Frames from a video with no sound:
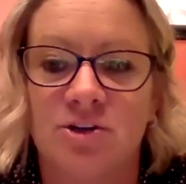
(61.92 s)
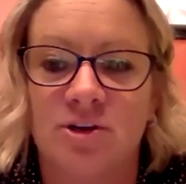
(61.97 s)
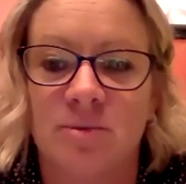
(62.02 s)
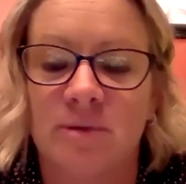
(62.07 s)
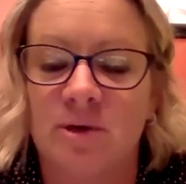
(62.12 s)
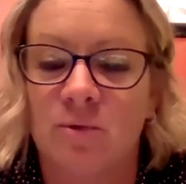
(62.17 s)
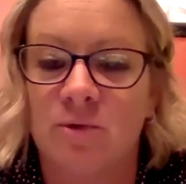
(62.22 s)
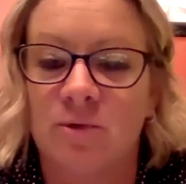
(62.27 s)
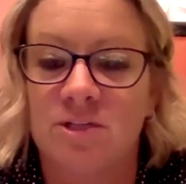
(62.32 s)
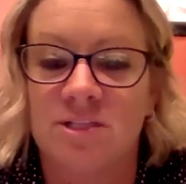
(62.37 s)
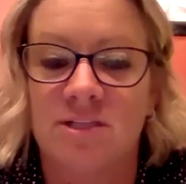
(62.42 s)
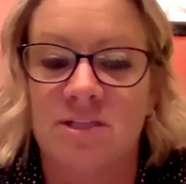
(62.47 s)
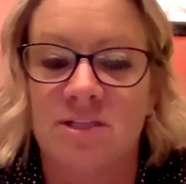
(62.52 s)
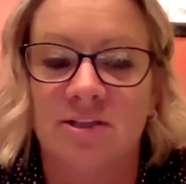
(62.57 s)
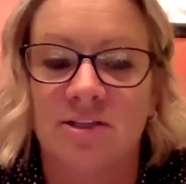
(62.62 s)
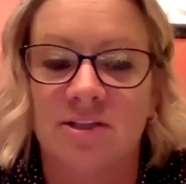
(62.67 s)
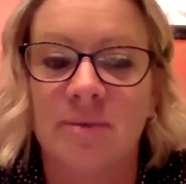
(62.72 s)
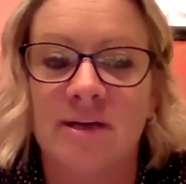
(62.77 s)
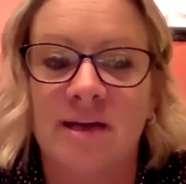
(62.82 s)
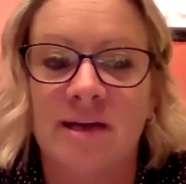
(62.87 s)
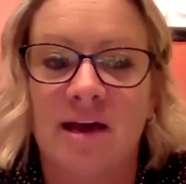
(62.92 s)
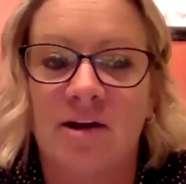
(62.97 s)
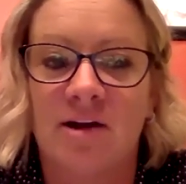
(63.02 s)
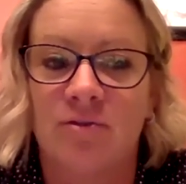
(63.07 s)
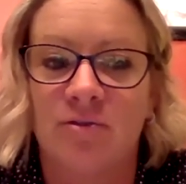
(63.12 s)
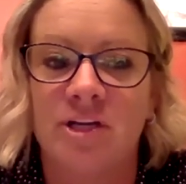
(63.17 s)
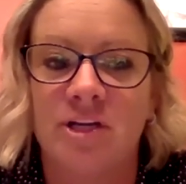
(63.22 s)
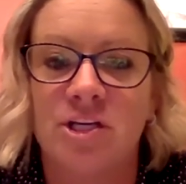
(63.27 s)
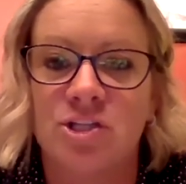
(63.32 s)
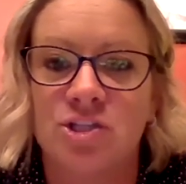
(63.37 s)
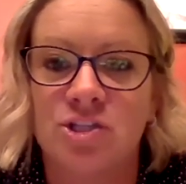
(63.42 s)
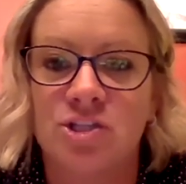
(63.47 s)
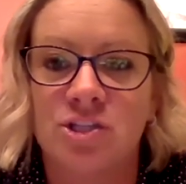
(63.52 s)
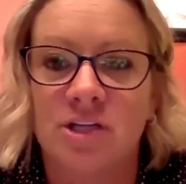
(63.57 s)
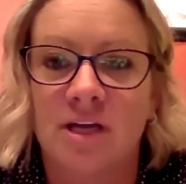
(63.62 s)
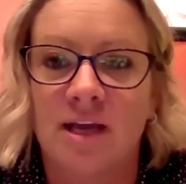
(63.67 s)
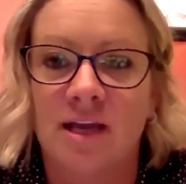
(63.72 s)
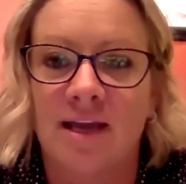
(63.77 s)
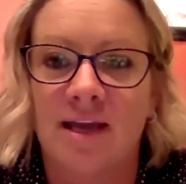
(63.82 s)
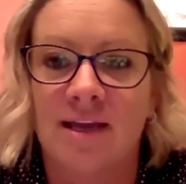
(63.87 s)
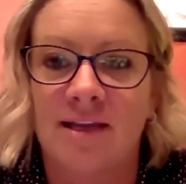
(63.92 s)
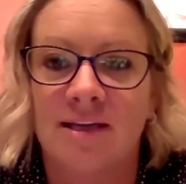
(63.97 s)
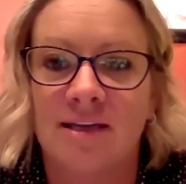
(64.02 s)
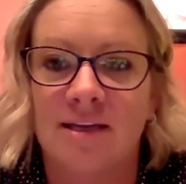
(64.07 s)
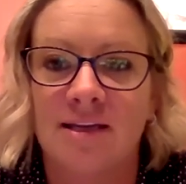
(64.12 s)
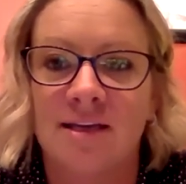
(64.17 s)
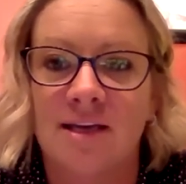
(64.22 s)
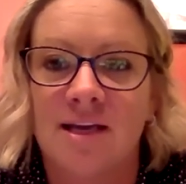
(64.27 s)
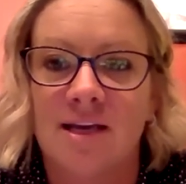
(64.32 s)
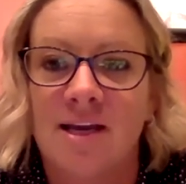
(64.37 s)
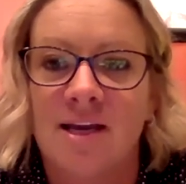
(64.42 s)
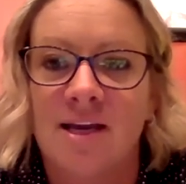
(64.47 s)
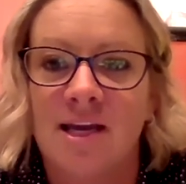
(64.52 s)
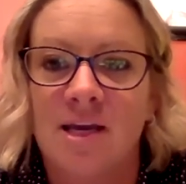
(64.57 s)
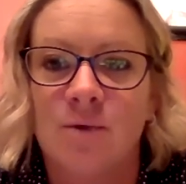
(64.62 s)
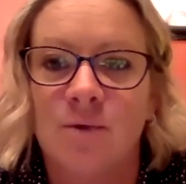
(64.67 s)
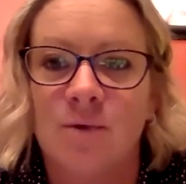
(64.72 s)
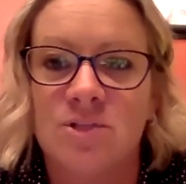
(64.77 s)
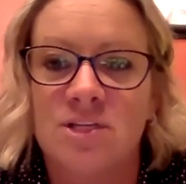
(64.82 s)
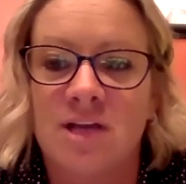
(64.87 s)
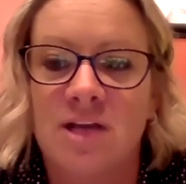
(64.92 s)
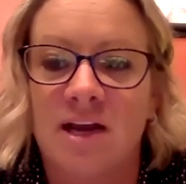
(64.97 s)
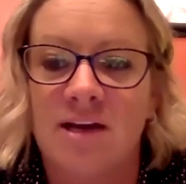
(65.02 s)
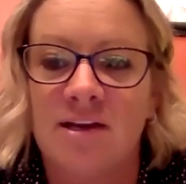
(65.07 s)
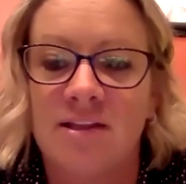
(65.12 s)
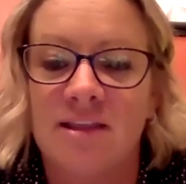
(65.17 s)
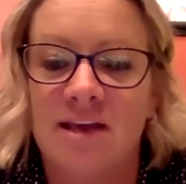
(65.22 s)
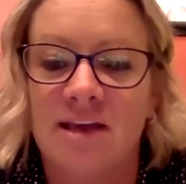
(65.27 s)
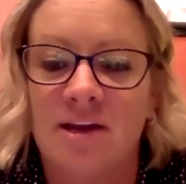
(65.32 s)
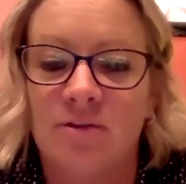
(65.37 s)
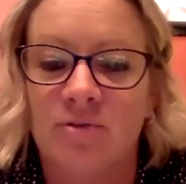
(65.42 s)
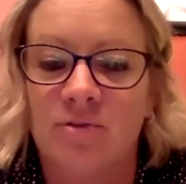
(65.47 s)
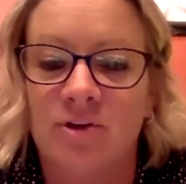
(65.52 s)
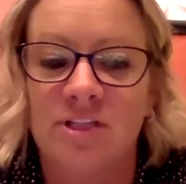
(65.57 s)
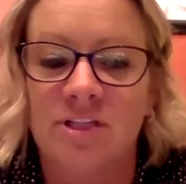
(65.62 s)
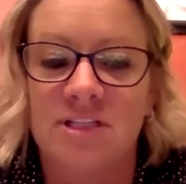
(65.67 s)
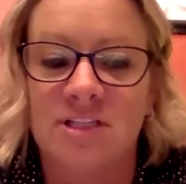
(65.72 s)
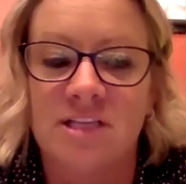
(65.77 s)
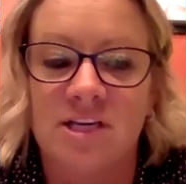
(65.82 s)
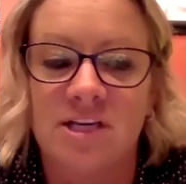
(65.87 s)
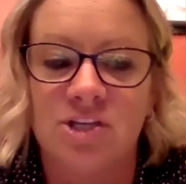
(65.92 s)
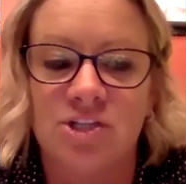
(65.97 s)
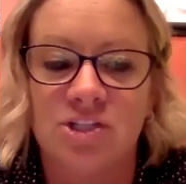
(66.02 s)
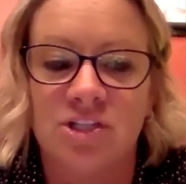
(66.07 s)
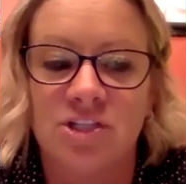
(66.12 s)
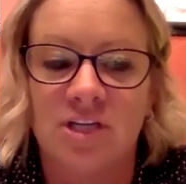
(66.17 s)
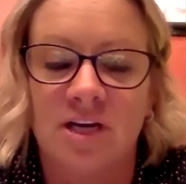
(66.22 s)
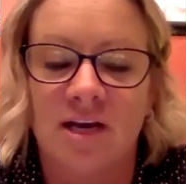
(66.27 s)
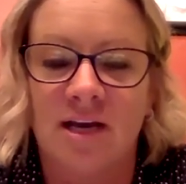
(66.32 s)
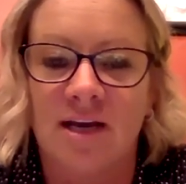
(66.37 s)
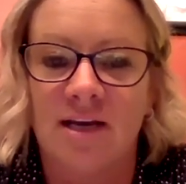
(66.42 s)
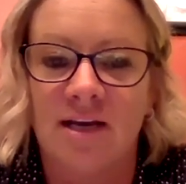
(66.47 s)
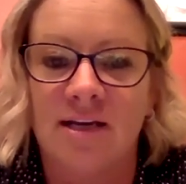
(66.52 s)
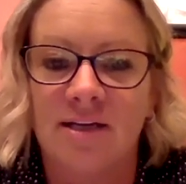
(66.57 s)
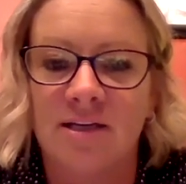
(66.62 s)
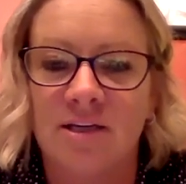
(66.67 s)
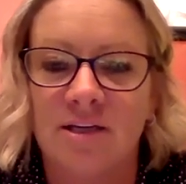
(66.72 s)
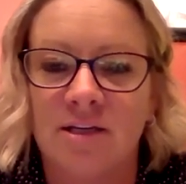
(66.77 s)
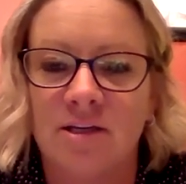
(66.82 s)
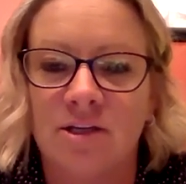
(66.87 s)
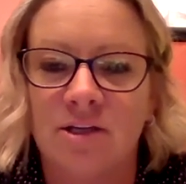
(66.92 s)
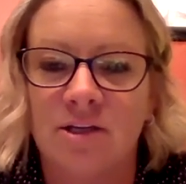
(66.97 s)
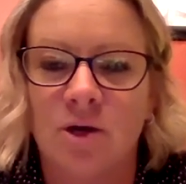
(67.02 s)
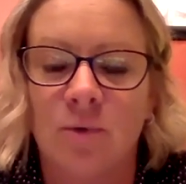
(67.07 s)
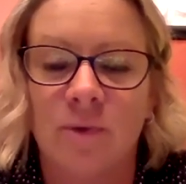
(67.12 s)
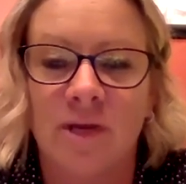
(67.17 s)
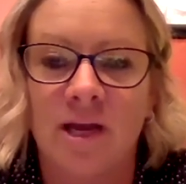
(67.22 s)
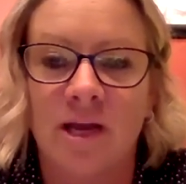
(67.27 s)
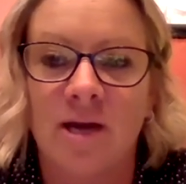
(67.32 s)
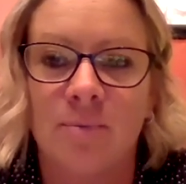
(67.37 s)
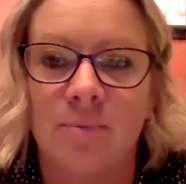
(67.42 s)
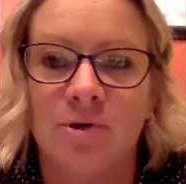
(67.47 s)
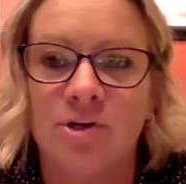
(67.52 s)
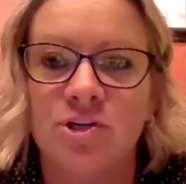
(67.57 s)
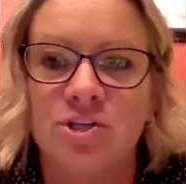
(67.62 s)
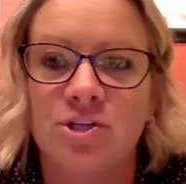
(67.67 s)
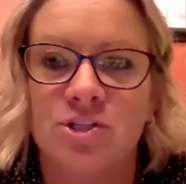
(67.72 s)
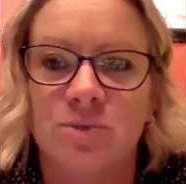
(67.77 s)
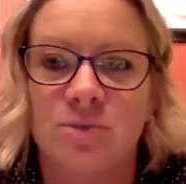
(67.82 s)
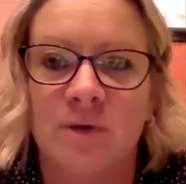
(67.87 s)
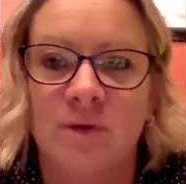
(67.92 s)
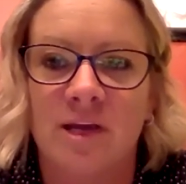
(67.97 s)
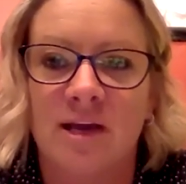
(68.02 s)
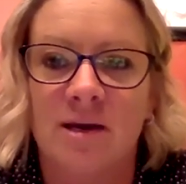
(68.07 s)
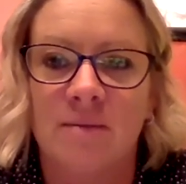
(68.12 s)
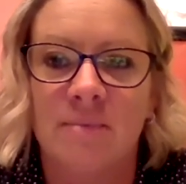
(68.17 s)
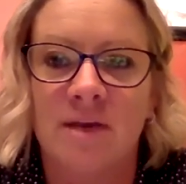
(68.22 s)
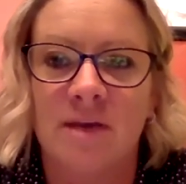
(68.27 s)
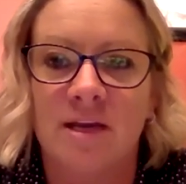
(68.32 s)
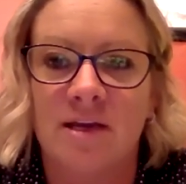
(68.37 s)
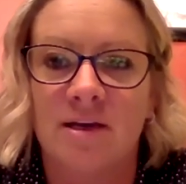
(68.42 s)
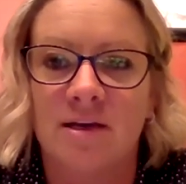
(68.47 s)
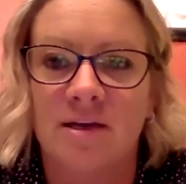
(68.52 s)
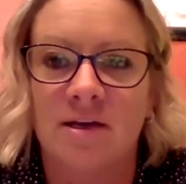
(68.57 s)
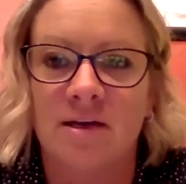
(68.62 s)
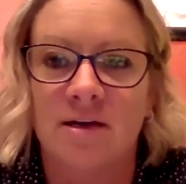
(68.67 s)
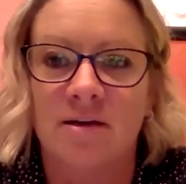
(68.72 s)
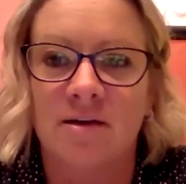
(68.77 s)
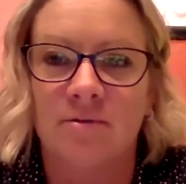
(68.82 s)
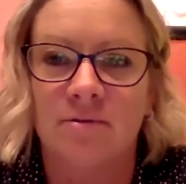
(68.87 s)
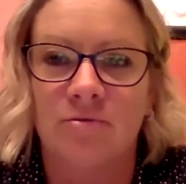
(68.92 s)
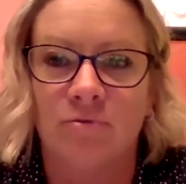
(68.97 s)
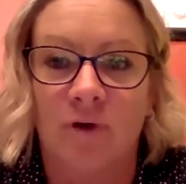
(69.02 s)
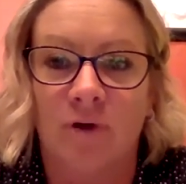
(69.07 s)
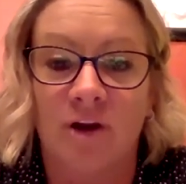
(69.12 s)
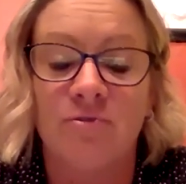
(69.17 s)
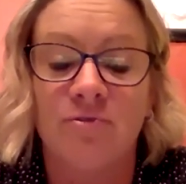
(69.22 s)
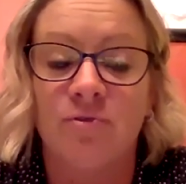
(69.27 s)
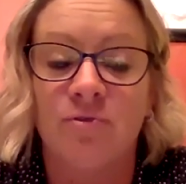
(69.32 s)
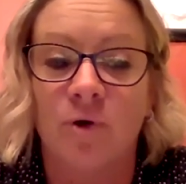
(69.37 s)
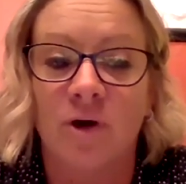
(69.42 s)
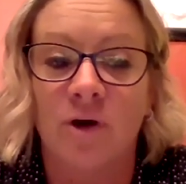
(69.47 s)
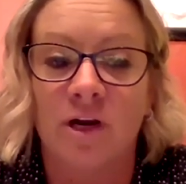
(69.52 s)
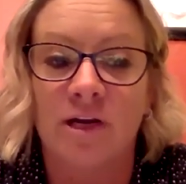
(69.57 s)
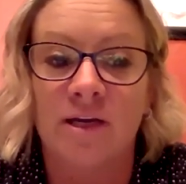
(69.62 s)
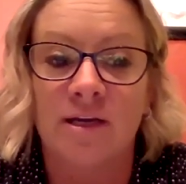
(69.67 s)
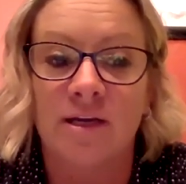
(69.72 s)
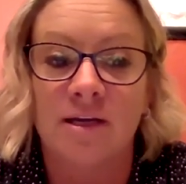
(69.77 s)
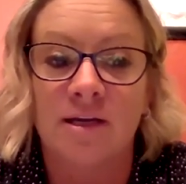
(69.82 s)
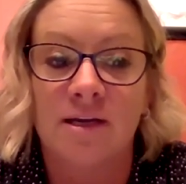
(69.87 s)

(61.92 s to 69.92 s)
tournament was a little bit out of reach, and it was kind of that realization on you know we got to push and we got to make a, a, run for it